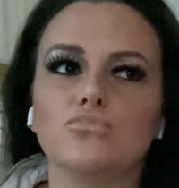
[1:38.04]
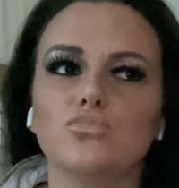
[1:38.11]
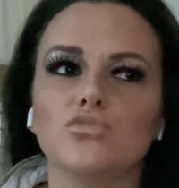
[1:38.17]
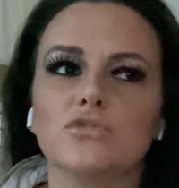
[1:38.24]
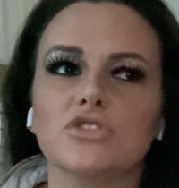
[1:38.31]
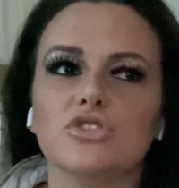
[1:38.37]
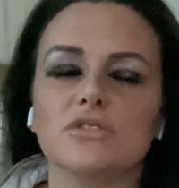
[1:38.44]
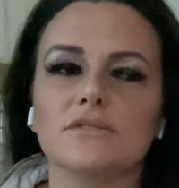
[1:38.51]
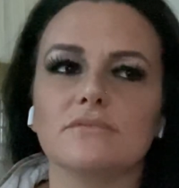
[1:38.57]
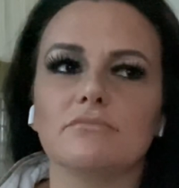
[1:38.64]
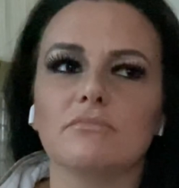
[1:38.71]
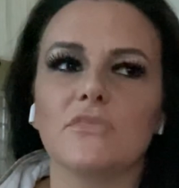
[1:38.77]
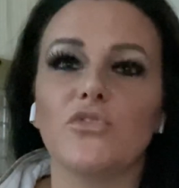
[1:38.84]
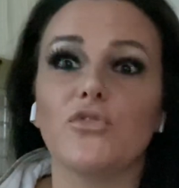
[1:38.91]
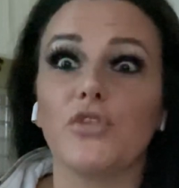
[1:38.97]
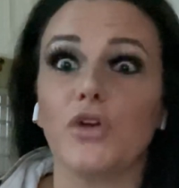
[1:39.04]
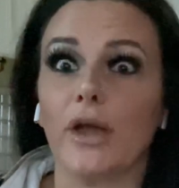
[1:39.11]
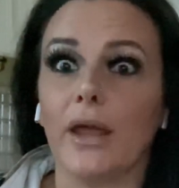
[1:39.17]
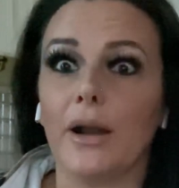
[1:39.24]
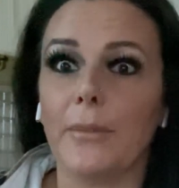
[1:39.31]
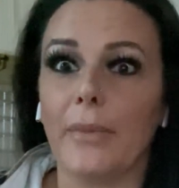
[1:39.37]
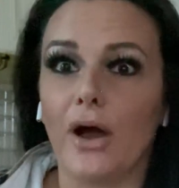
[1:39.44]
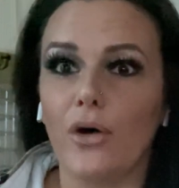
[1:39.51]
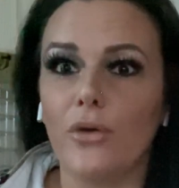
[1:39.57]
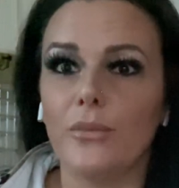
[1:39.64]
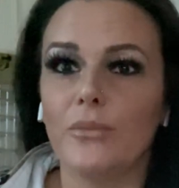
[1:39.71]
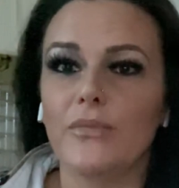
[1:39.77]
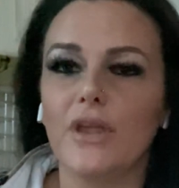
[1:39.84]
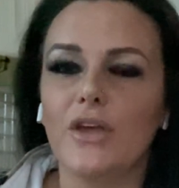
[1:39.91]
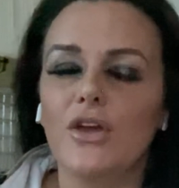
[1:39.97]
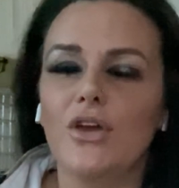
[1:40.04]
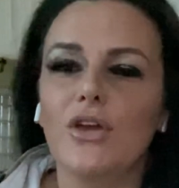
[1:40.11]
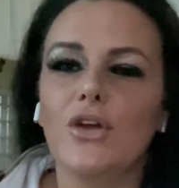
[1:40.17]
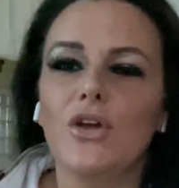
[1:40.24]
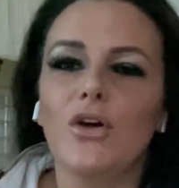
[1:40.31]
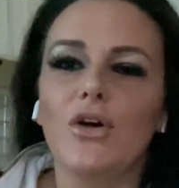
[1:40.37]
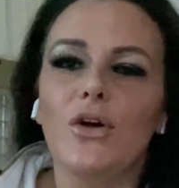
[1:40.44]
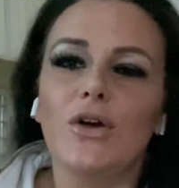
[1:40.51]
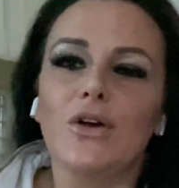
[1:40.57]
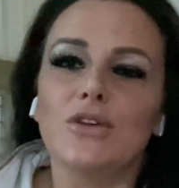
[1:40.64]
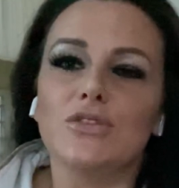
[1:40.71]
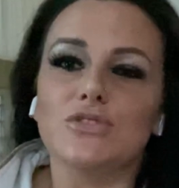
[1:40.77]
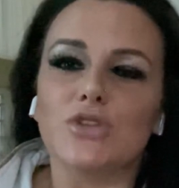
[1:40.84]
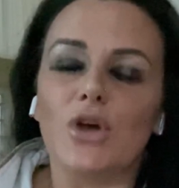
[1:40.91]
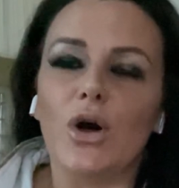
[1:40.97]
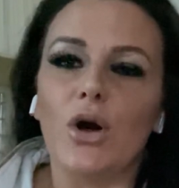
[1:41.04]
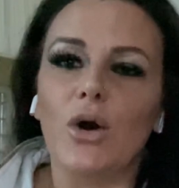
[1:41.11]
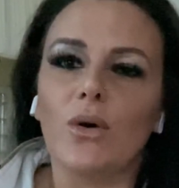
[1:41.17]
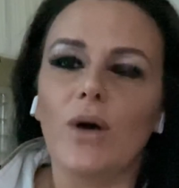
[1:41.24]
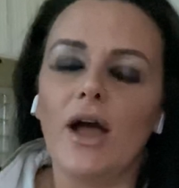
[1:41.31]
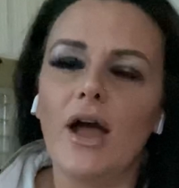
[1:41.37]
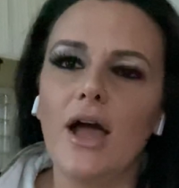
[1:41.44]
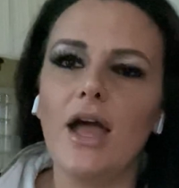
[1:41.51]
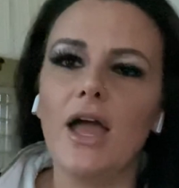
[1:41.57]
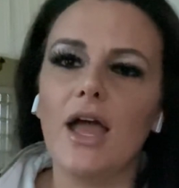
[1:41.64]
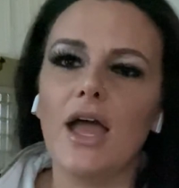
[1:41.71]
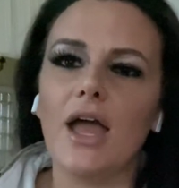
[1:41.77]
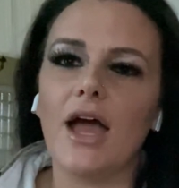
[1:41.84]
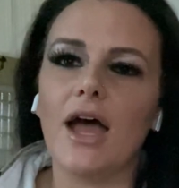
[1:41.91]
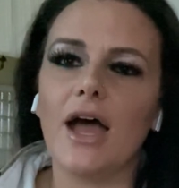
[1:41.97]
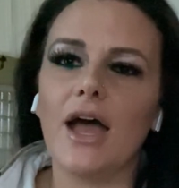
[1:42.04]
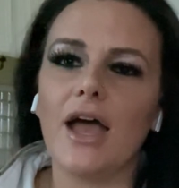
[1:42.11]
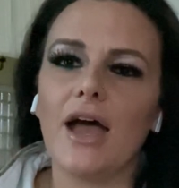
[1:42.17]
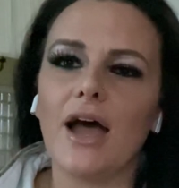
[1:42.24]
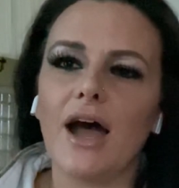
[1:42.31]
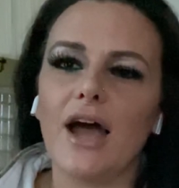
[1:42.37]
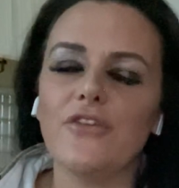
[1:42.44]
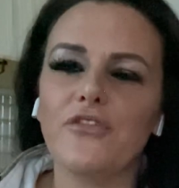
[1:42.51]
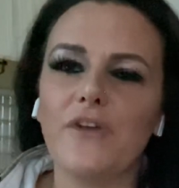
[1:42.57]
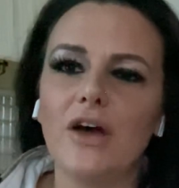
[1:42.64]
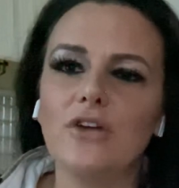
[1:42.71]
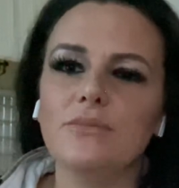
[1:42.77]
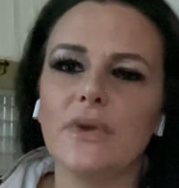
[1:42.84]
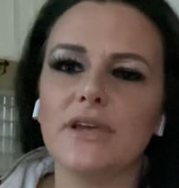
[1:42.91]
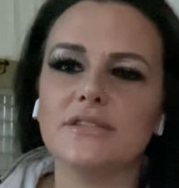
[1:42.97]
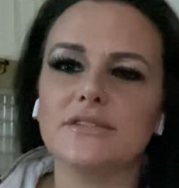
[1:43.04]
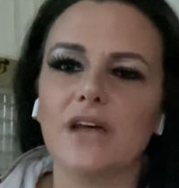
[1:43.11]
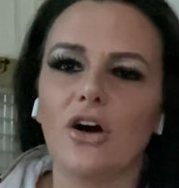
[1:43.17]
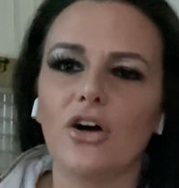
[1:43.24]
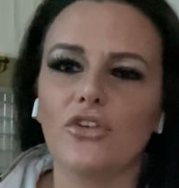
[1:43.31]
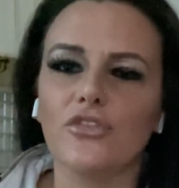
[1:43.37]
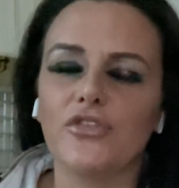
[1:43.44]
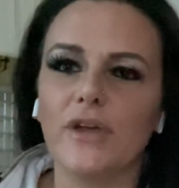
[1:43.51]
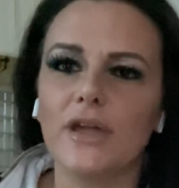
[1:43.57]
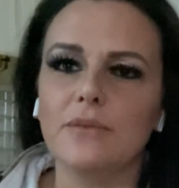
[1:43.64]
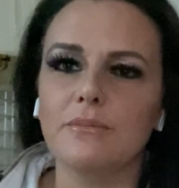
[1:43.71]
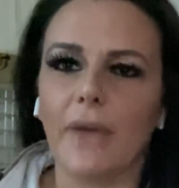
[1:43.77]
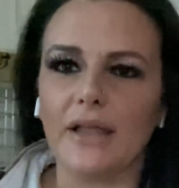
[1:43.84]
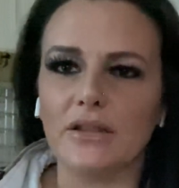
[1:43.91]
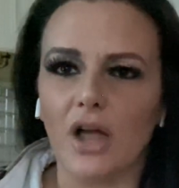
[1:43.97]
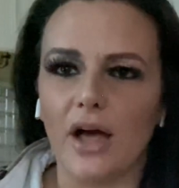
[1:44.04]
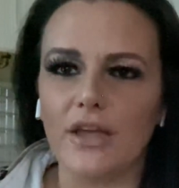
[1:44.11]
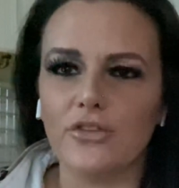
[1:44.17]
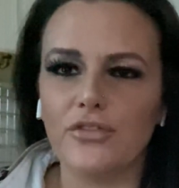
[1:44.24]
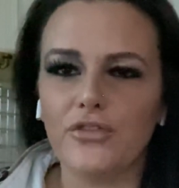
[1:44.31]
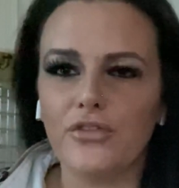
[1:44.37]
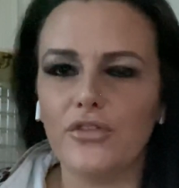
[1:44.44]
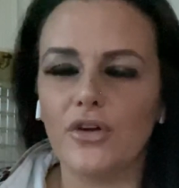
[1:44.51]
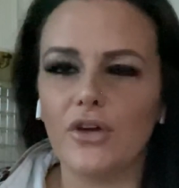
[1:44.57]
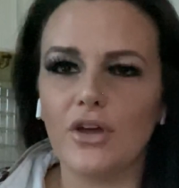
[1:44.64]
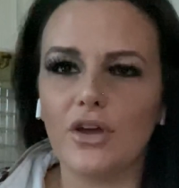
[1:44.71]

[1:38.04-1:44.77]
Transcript: just forget about. So I found myself in my life,